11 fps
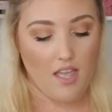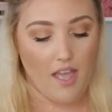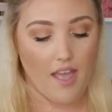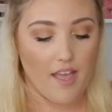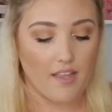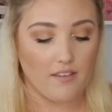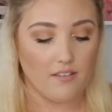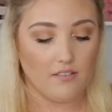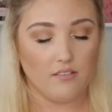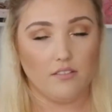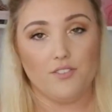
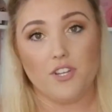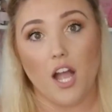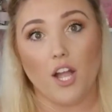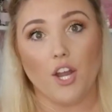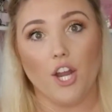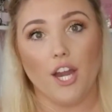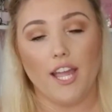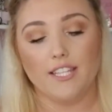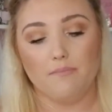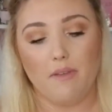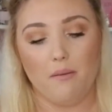And shocker,
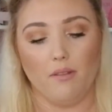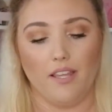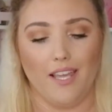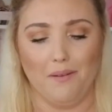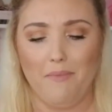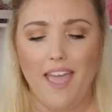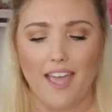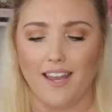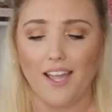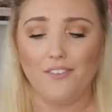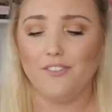it's Maybelline. Man,
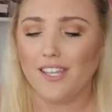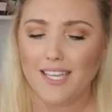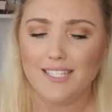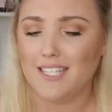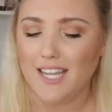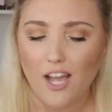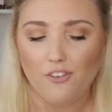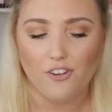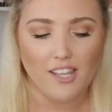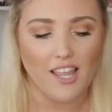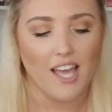I really did not
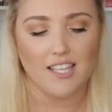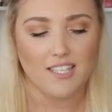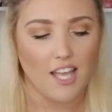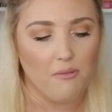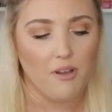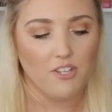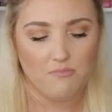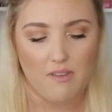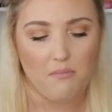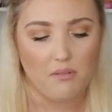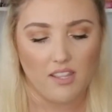realize how much
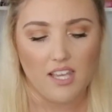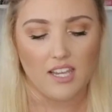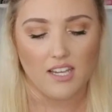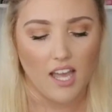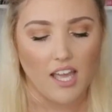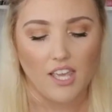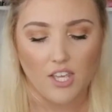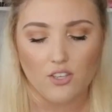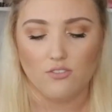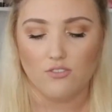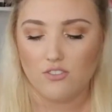Maybelline I
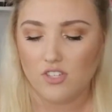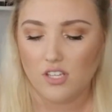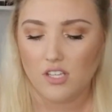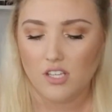used.